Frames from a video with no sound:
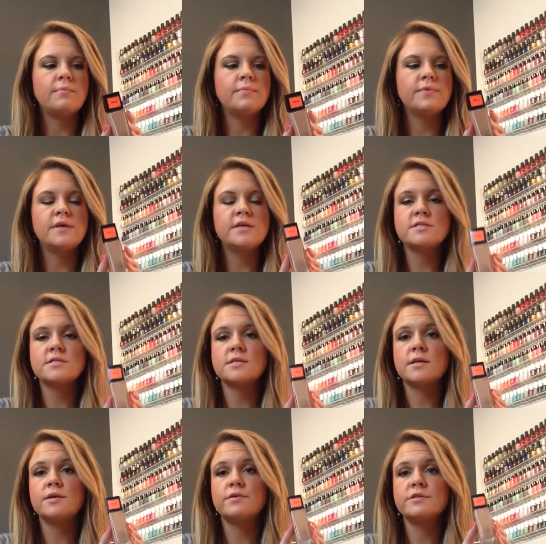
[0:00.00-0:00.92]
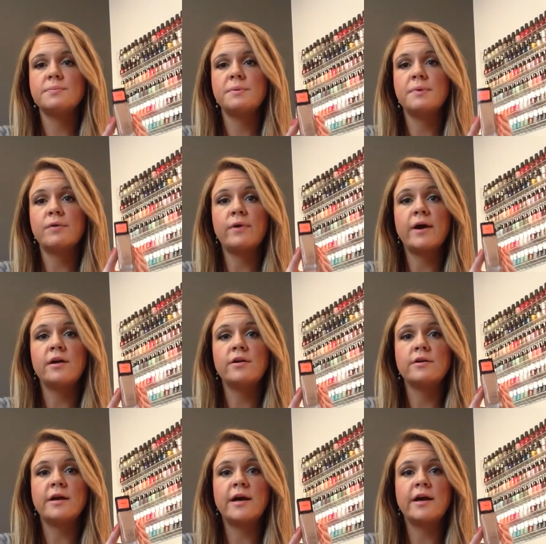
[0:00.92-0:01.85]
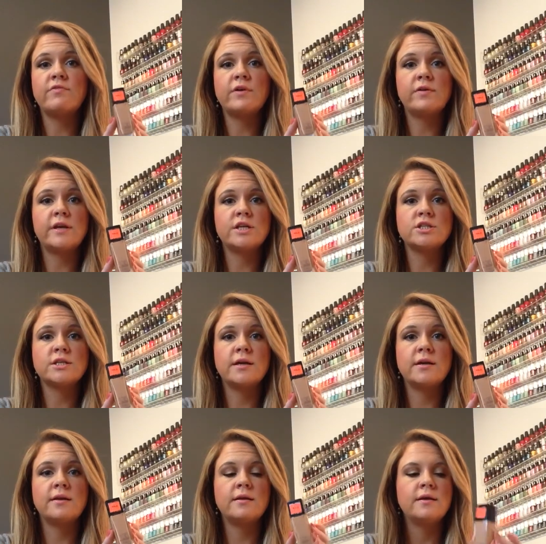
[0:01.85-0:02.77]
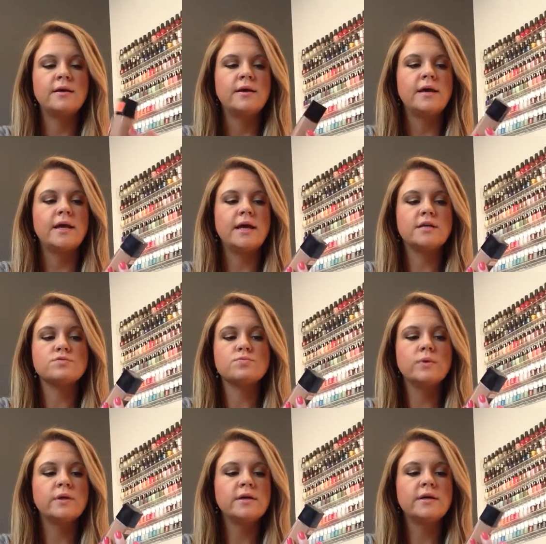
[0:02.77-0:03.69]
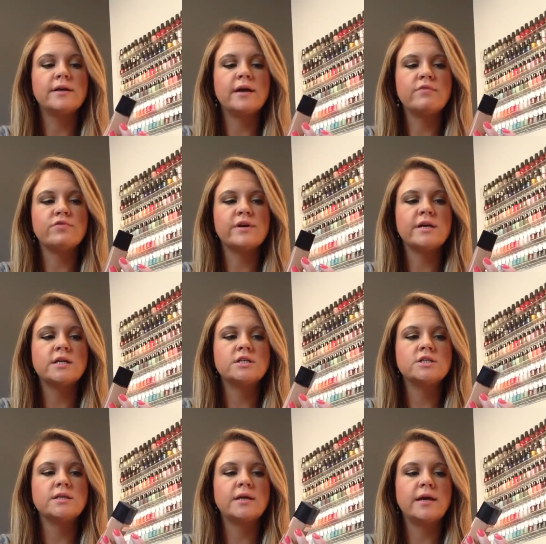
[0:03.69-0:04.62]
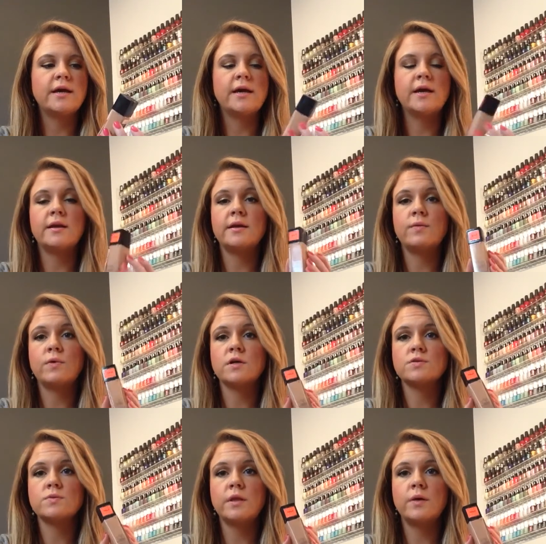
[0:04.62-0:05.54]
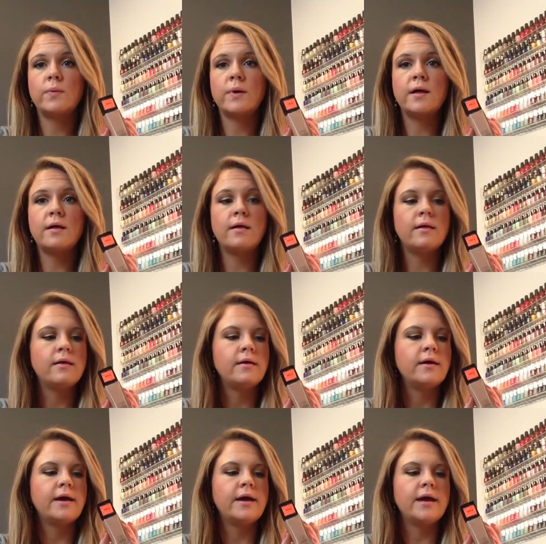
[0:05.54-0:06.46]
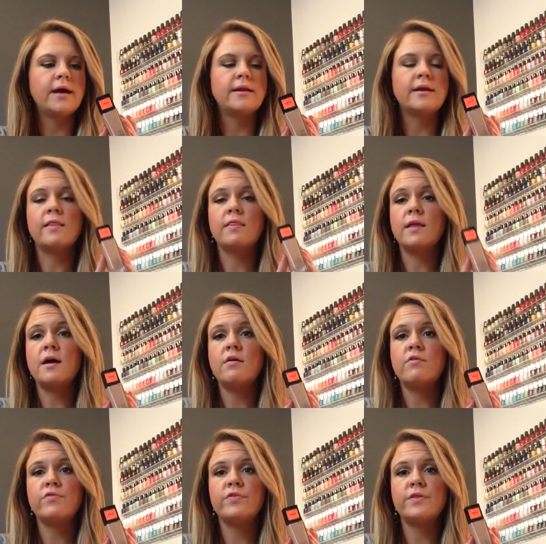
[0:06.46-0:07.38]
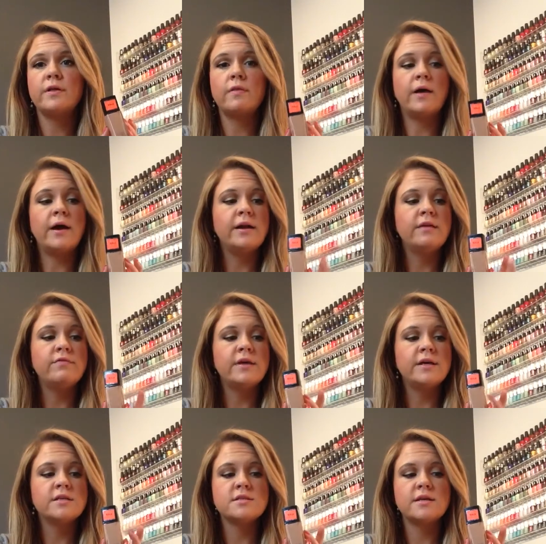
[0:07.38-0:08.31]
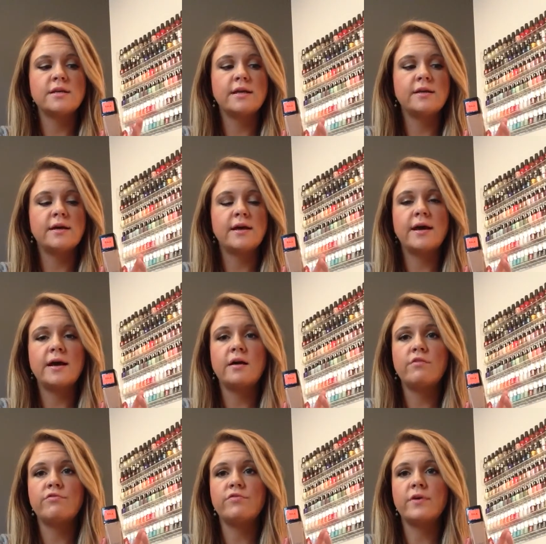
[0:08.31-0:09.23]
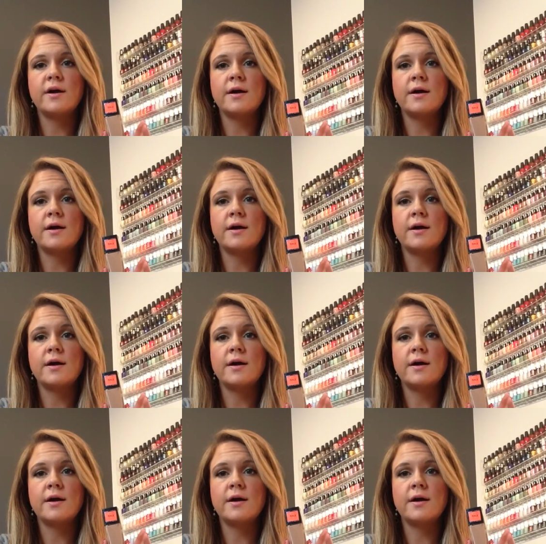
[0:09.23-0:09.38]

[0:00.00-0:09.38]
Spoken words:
This used to be my ride or die foundation. It has really good coverage and it works really well. And I love the line of this. They tend to have